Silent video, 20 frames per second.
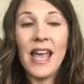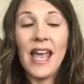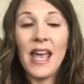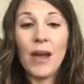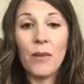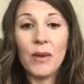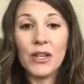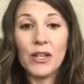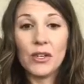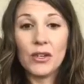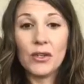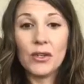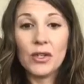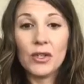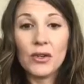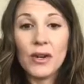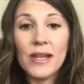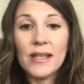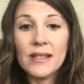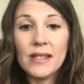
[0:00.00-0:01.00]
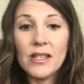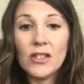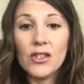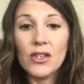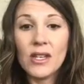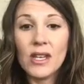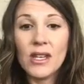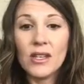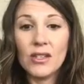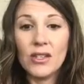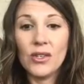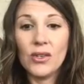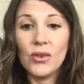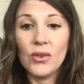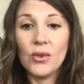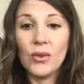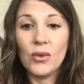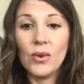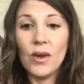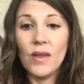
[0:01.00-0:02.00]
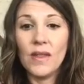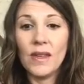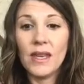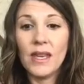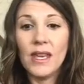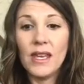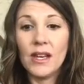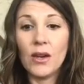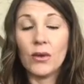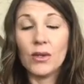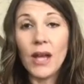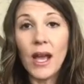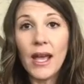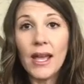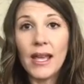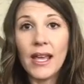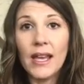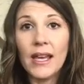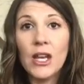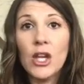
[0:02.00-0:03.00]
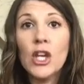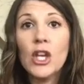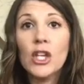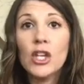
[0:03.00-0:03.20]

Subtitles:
And when you're transitioning to the keto diet,